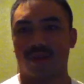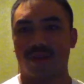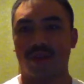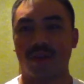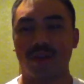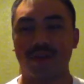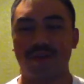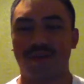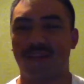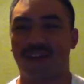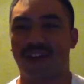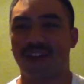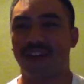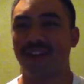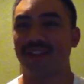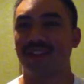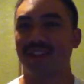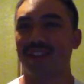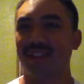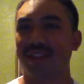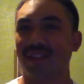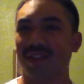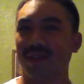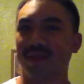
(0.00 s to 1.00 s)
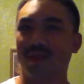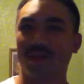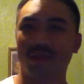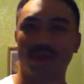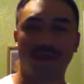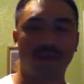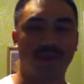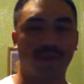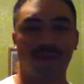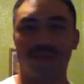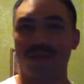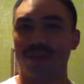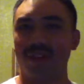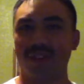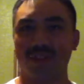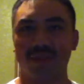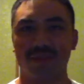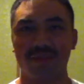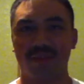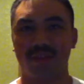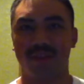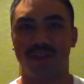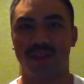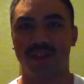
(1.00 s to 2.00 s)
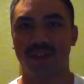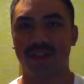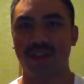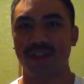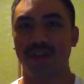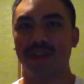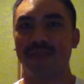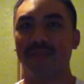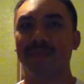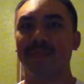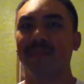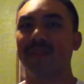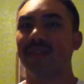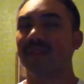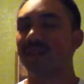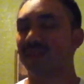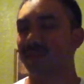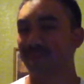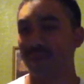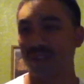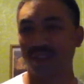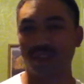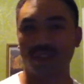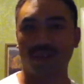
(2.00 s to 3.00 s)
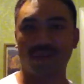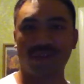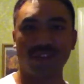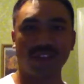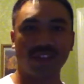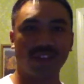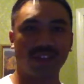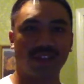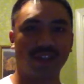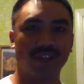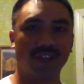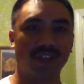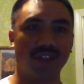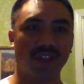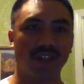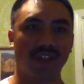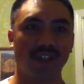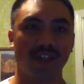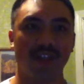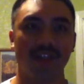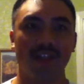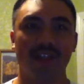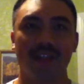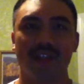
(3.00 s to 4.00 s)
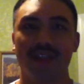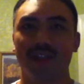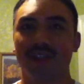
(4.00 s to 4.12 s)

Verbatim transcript: good fight scenes, pretty good music, special effects are good